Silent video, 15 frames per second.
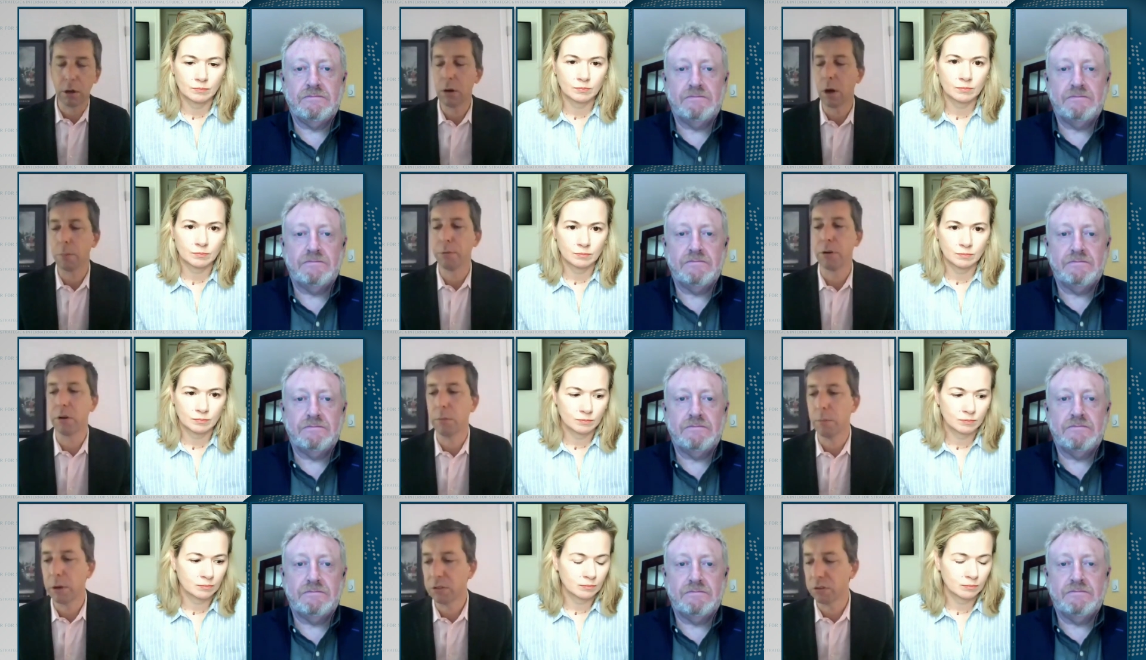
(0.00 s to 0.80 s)
Speaker 1: operated
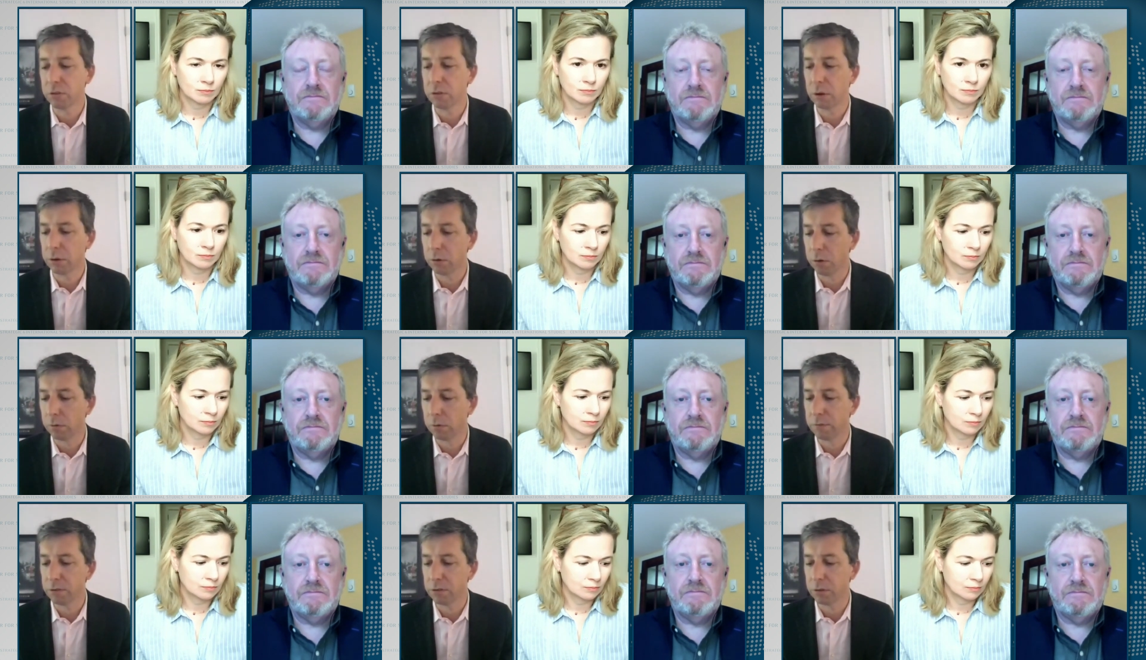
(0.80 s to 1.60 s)
emissions at your own
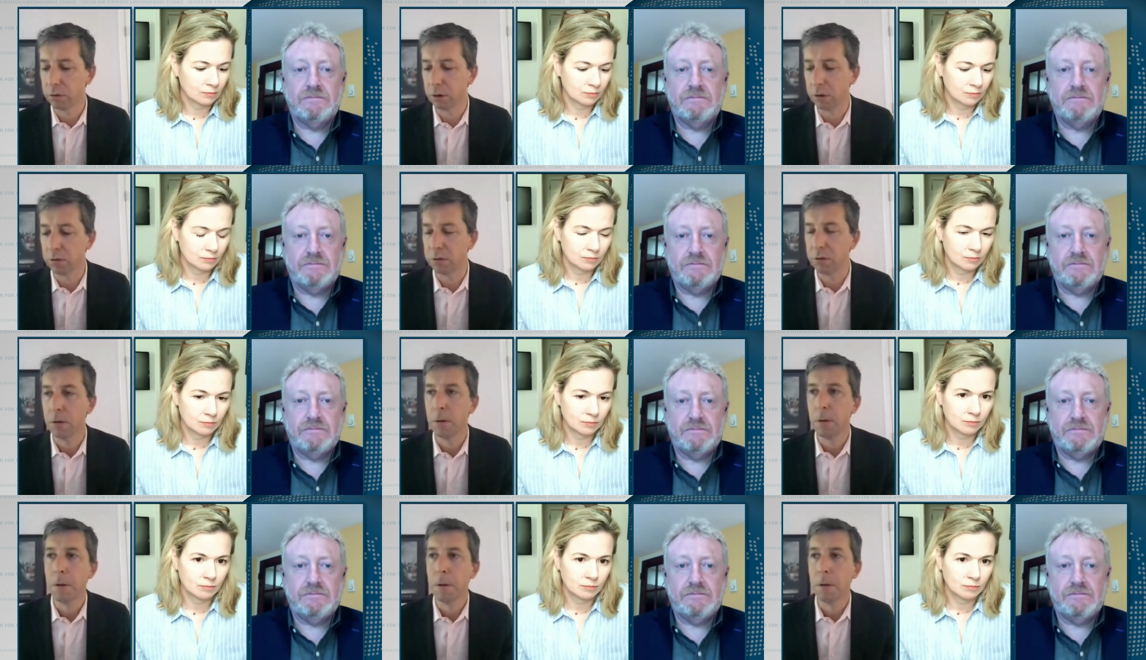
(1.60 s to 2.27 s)
facilities.